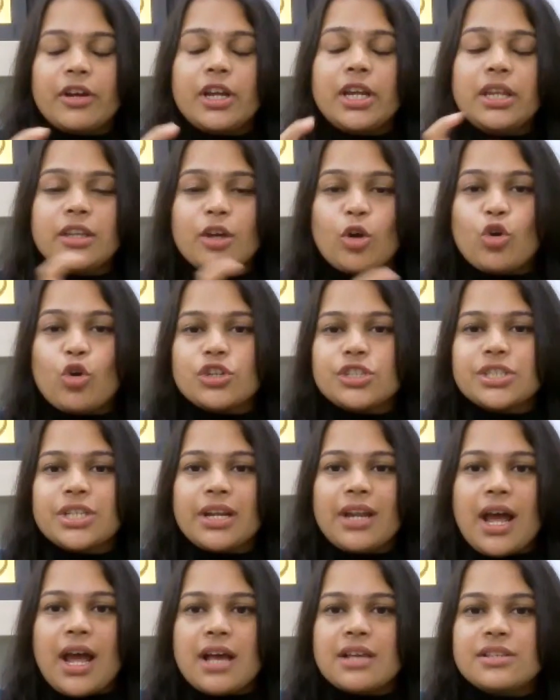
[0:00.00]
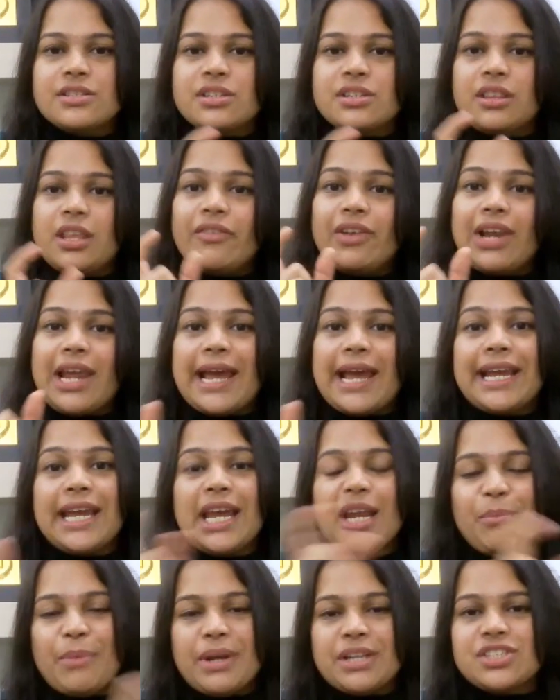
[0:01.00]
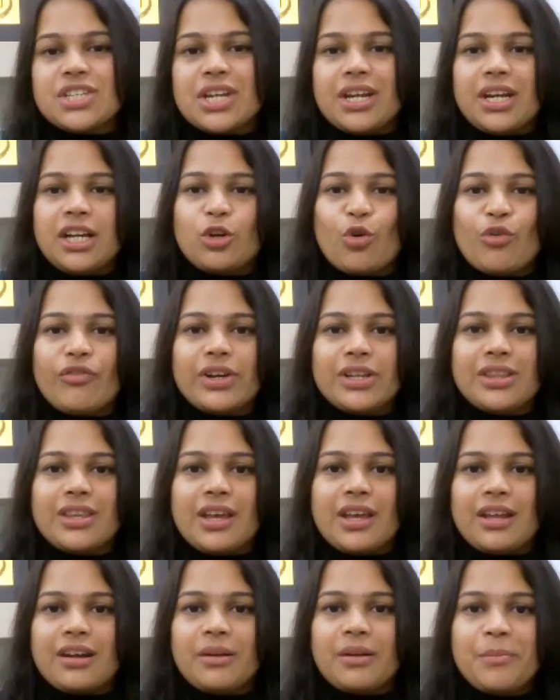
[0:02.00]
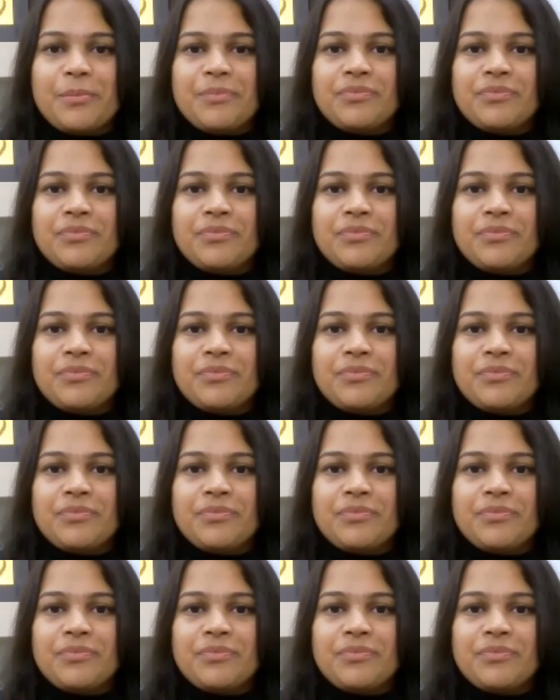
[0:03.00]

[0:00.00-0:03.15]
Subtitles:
in the question asked, they will again mention it over there.